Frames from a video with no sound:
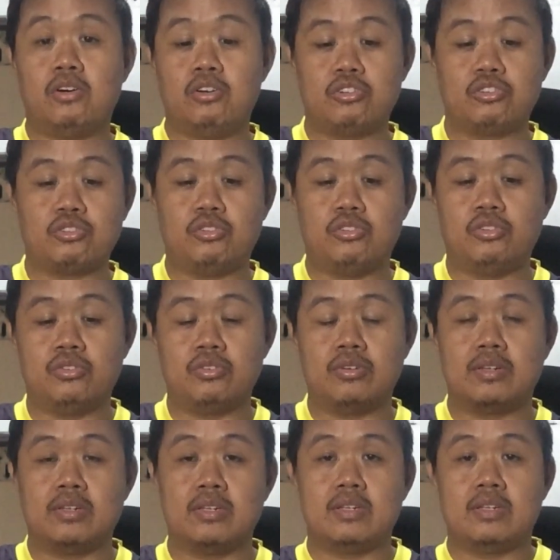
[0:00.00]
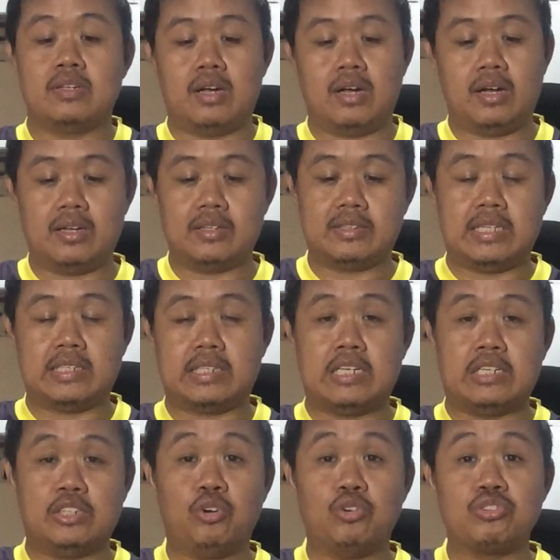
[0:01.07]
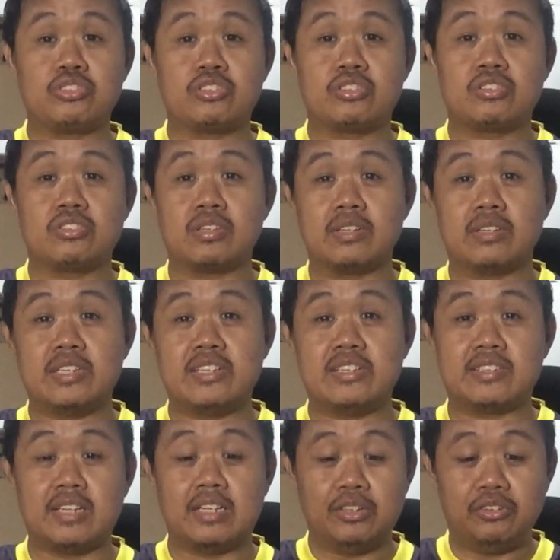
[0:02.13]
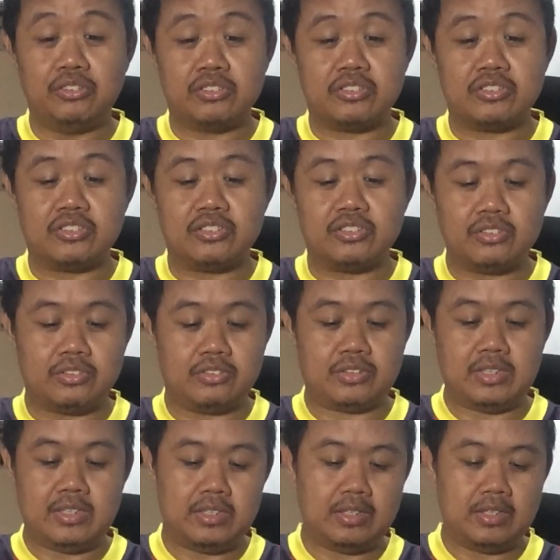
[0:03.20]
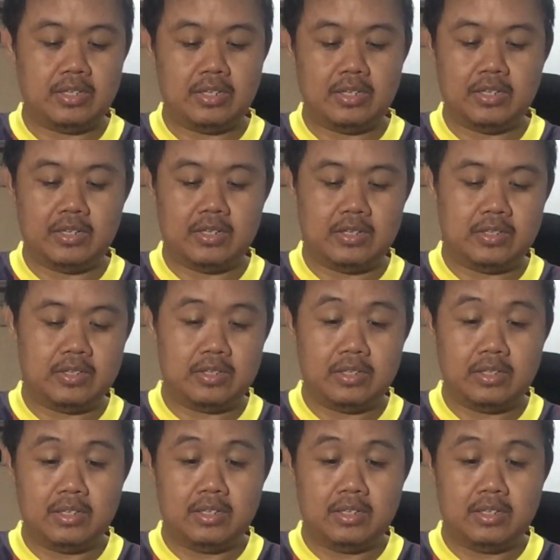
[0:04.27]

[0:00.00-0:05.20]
also taking notes, digital notes. Okay, and